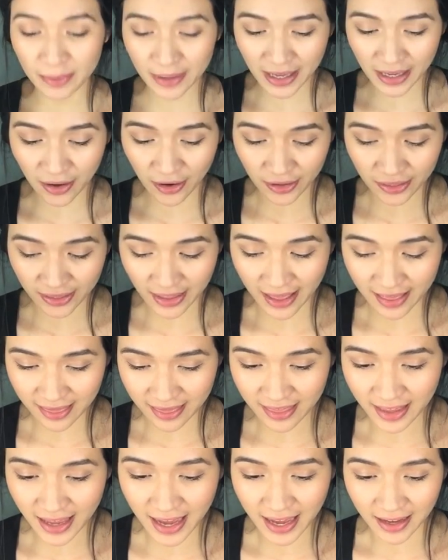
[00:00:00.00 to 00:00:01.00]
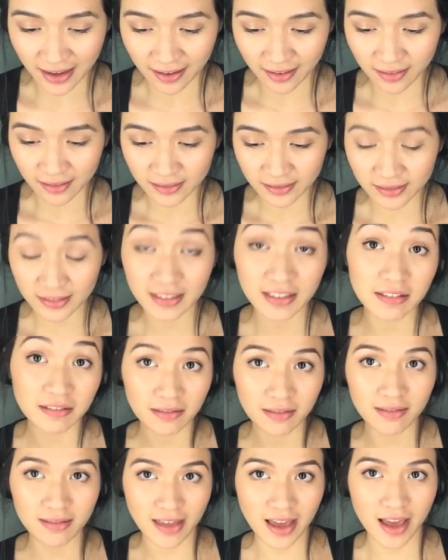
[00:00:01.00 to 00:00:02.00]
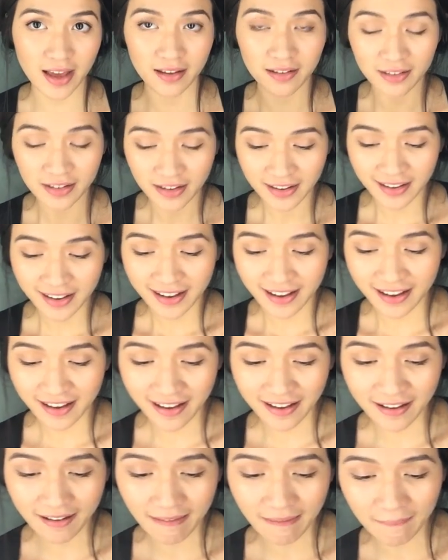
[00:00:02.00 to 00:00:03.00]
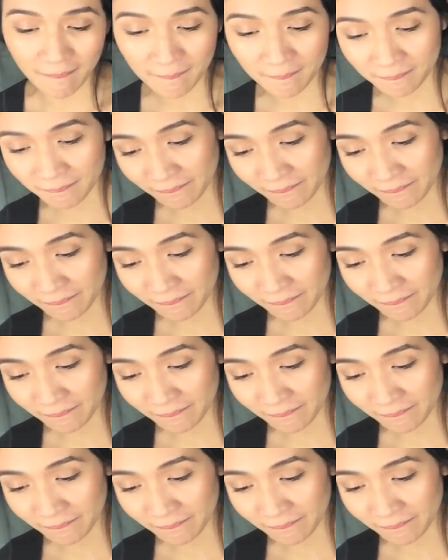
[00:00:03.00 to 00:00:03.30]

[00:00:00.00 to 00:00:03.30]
being on that thing, her